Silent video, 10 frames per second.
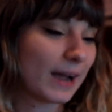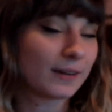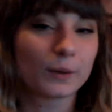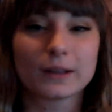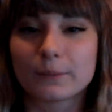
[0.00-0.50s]

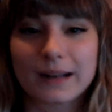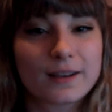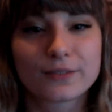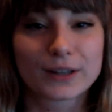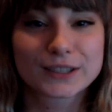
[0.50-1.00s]
I know that when
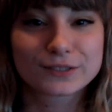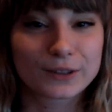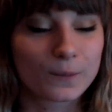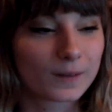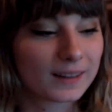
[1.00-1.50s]
I first
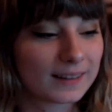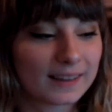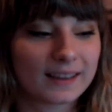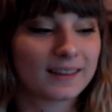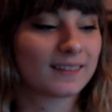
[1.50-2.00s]
recorded
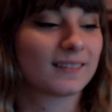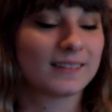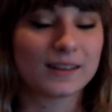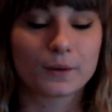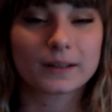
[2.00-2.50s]
it
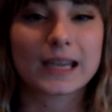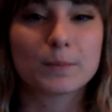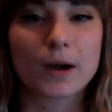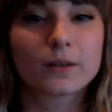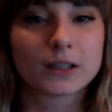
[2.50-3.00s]
and, you know, it
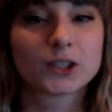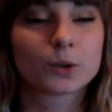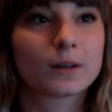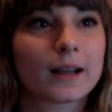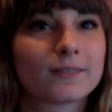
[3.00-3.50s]
came out in the short,